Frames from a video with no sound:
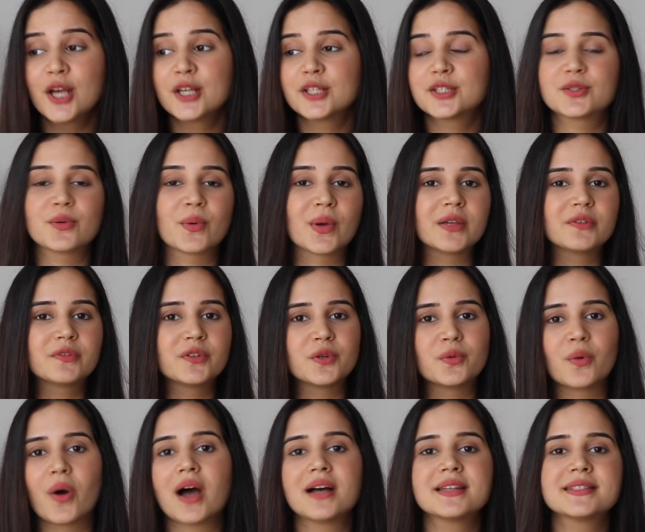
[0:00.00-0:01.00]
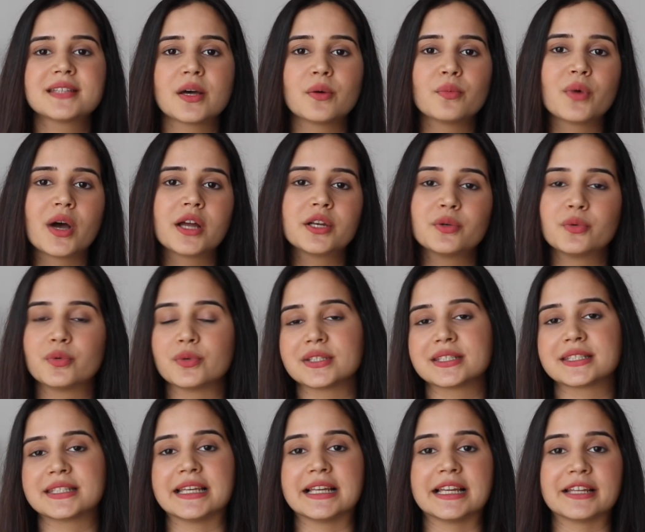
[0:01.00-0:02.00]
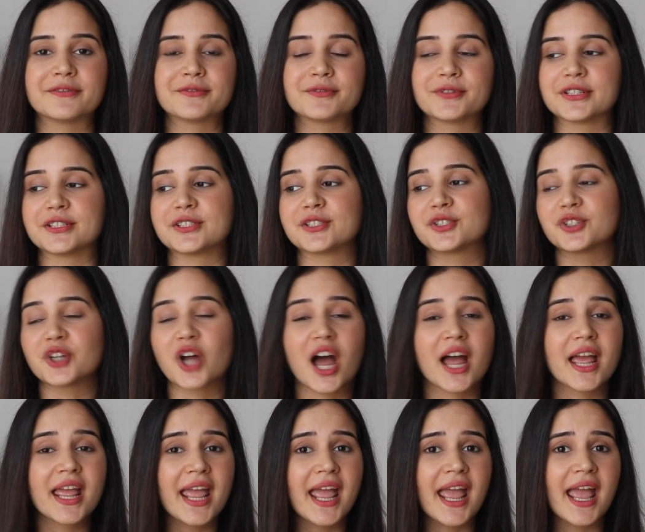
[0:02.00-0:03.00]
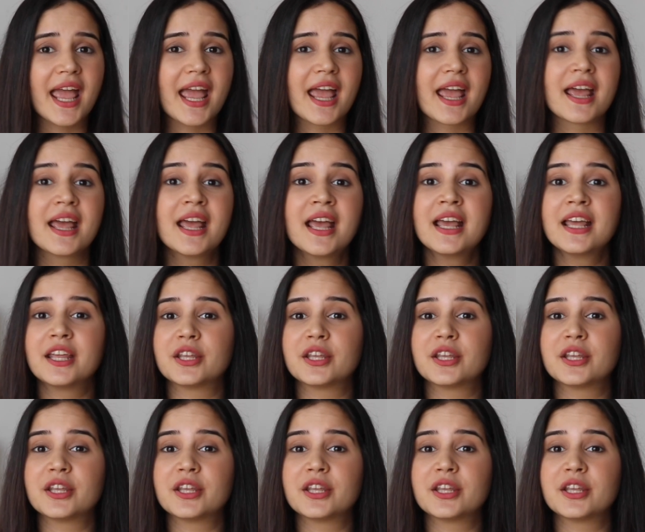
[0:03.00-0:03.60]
So if you are someone who is dealing with dry hair,